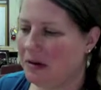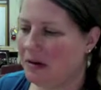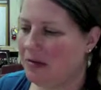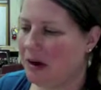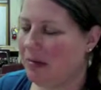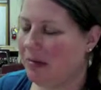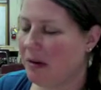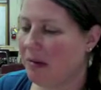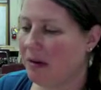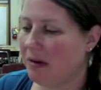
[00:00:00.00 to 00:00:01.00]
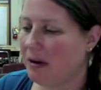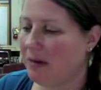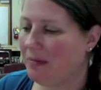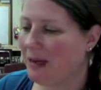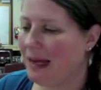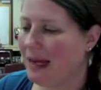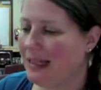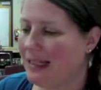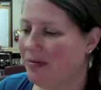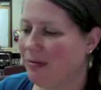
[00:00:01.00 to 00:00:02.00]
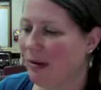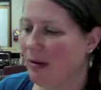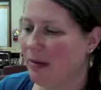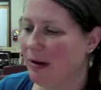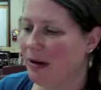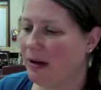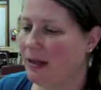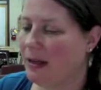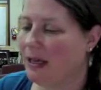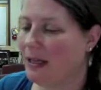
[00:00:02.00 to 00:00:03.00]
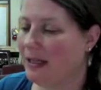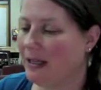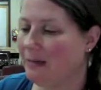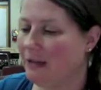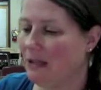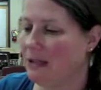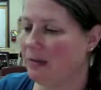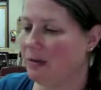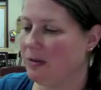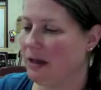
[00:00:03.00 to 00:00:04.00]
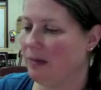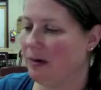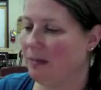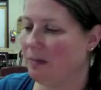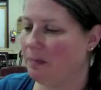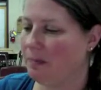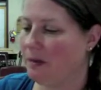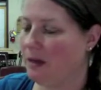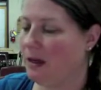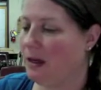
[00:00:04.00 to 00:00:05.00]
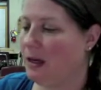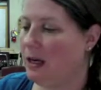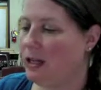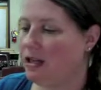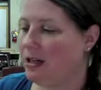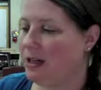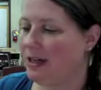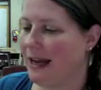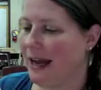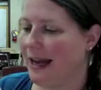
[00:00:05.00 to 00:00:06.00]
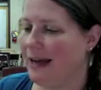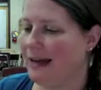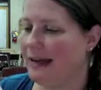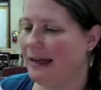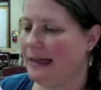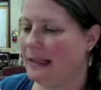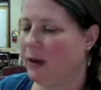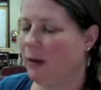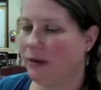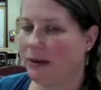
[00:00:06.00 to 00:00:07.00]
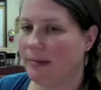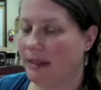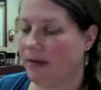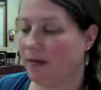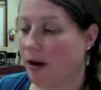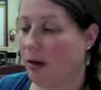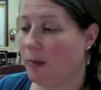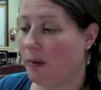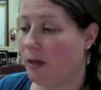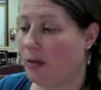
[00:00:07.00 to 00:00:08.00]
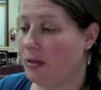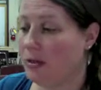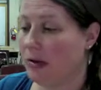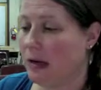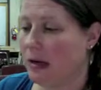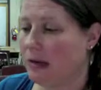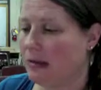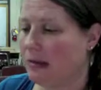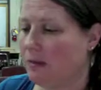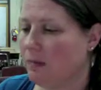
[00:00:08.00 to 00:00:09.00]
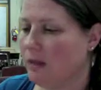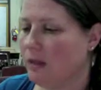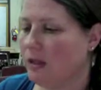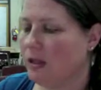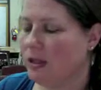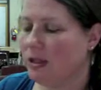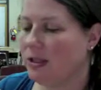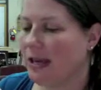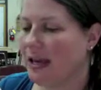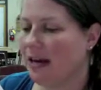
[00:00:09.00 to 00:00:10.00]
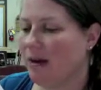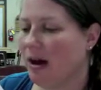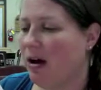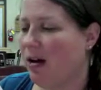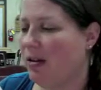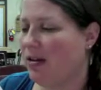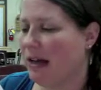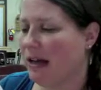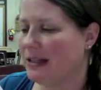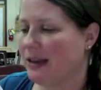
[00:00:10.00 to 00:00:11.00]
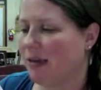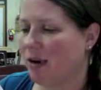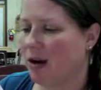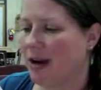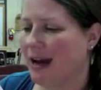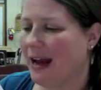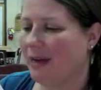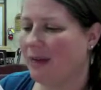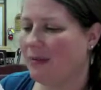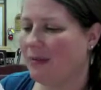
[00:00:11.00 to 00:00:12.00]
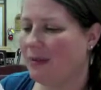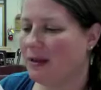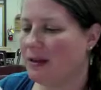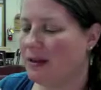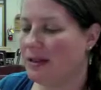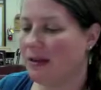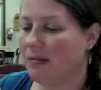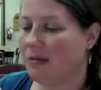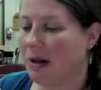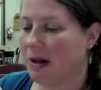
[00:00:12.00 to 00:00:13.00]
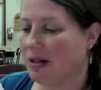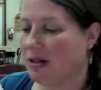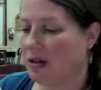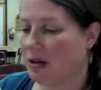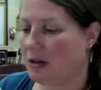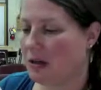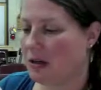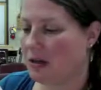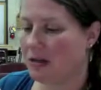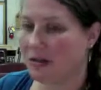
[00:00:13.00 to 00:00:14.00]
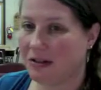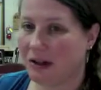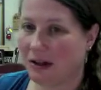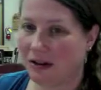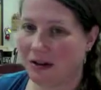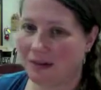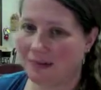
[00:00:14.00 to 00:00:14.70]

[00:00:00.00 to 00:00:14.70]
Rob remembered, and as he remembered, he stepped into the motel room. He shook his head and scolded himself for opening his suitcase. Just thinking about all the things that were gone now seemed to make the darkness darker.